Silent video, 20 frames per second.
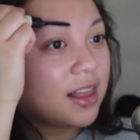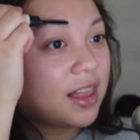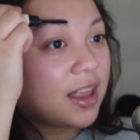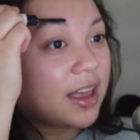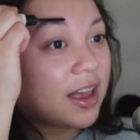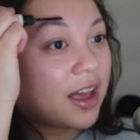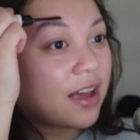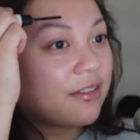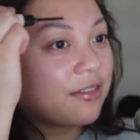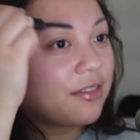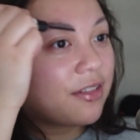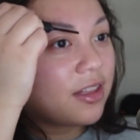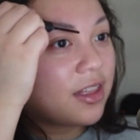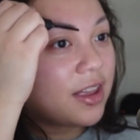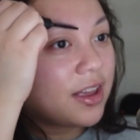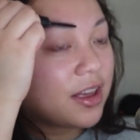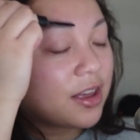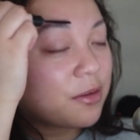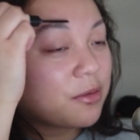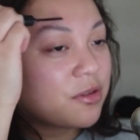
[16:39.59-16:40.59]
Like I feel
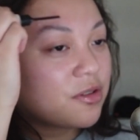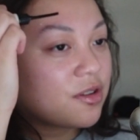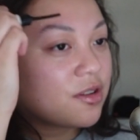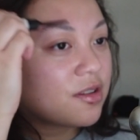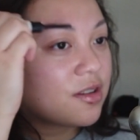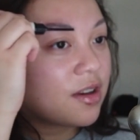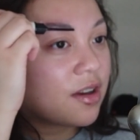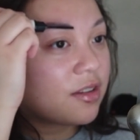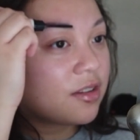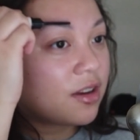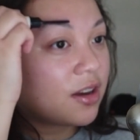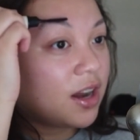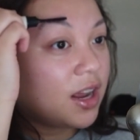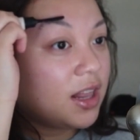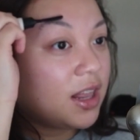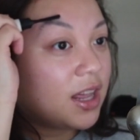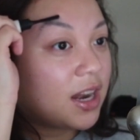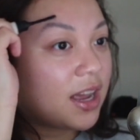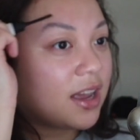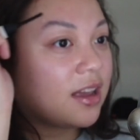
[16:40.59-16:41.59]
like it was just yesterday
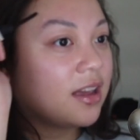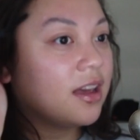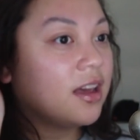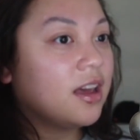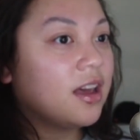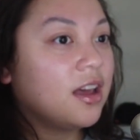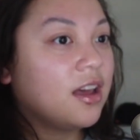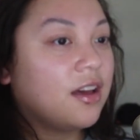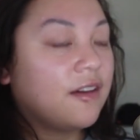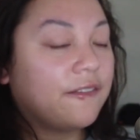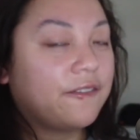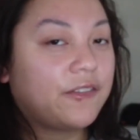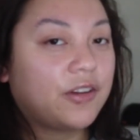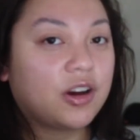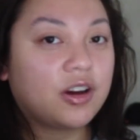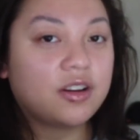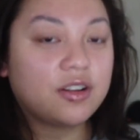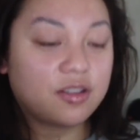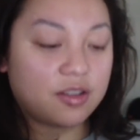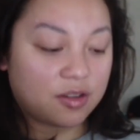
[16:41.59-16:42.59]
that I
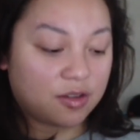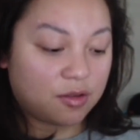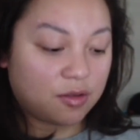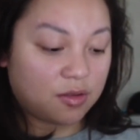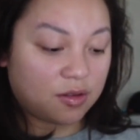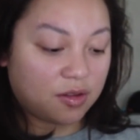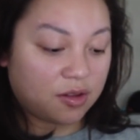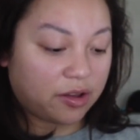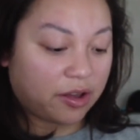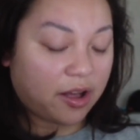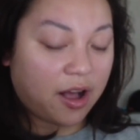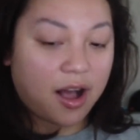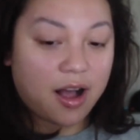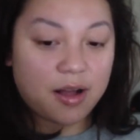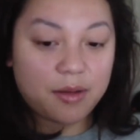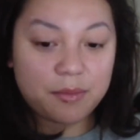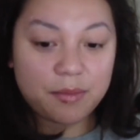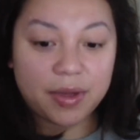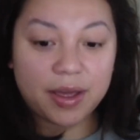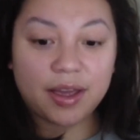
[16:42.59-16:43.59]
first
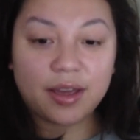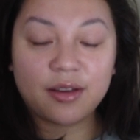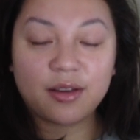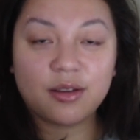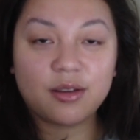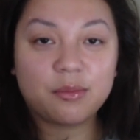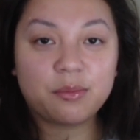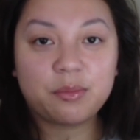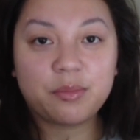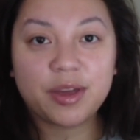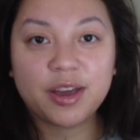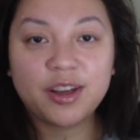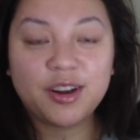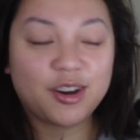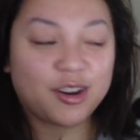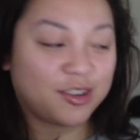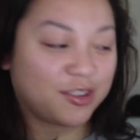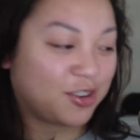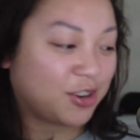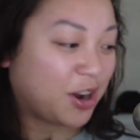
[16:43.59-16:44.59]
got my big
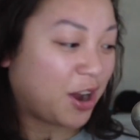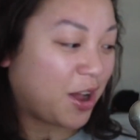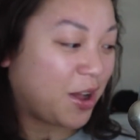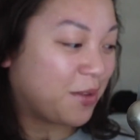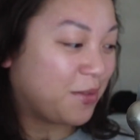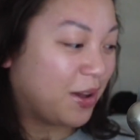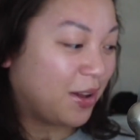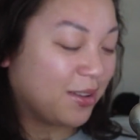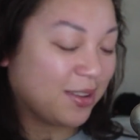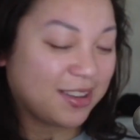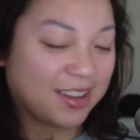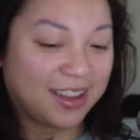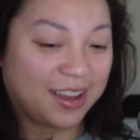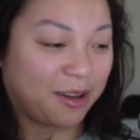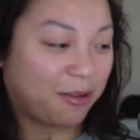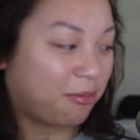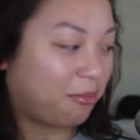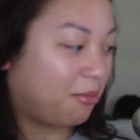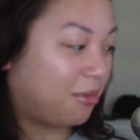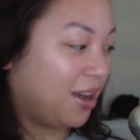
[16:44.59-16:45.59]
girl job. I was like,
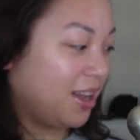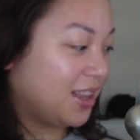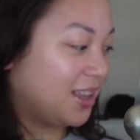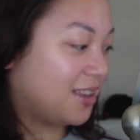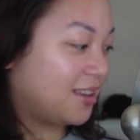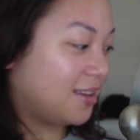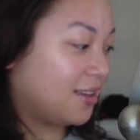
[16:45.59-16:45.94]
what?